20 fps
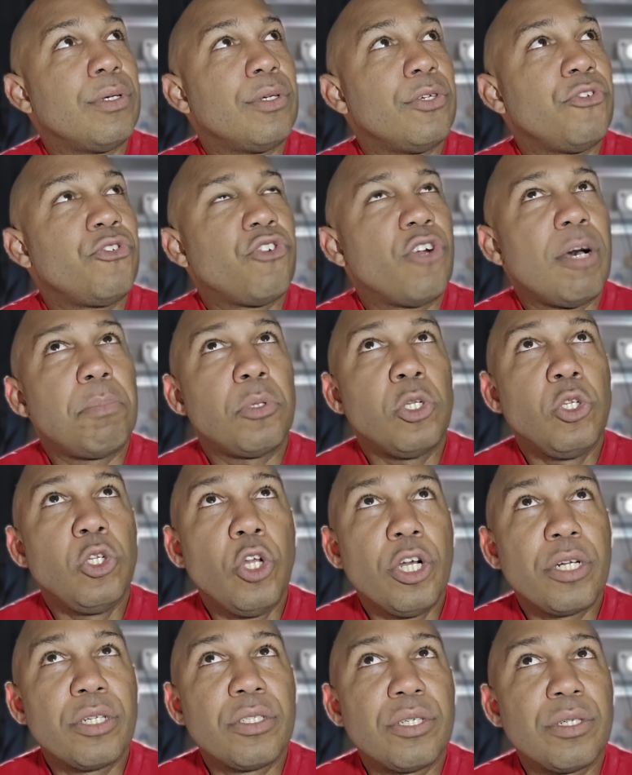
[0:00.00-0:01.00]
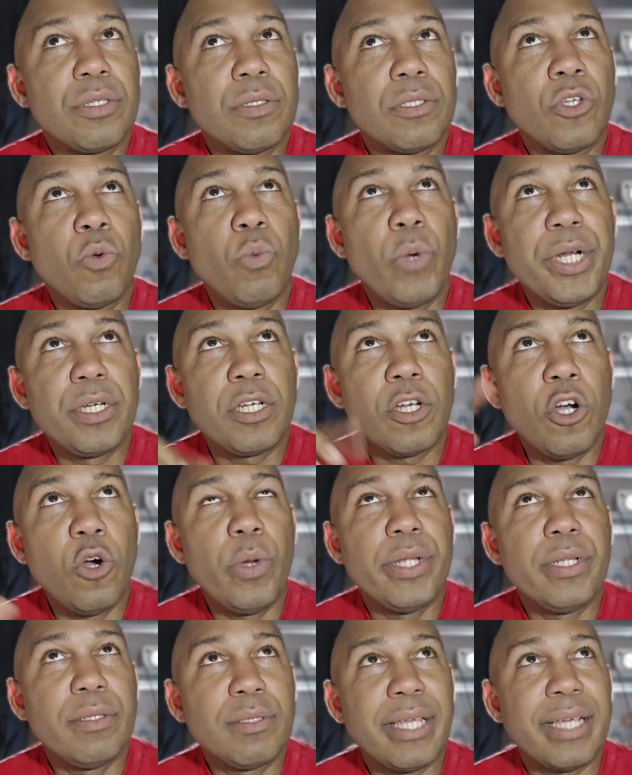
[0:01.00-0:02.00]
Trump looked. So when
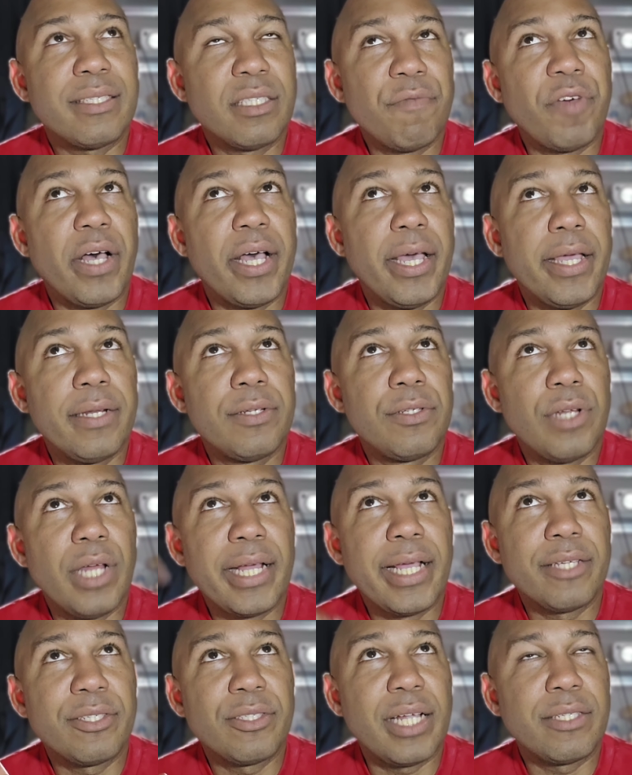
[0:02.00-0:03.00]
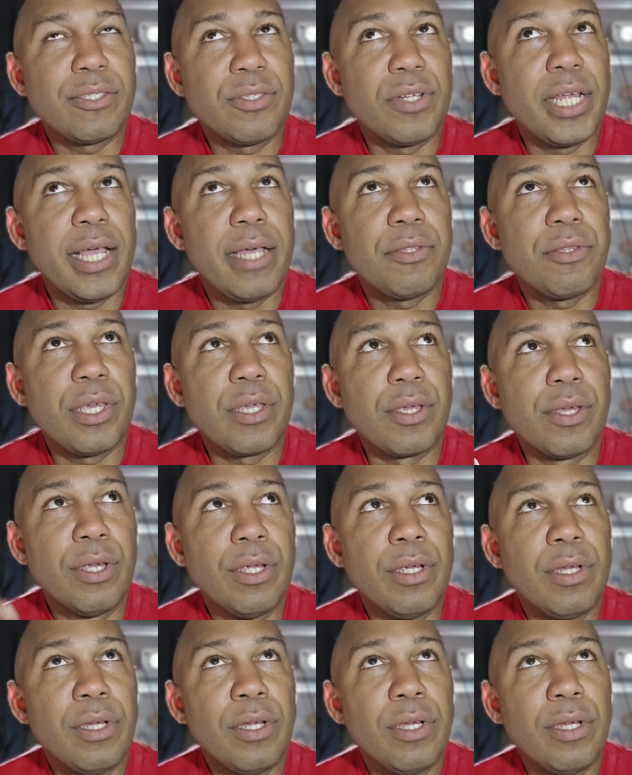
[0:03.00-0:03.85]
Cohen testified, I guess that's today, I think.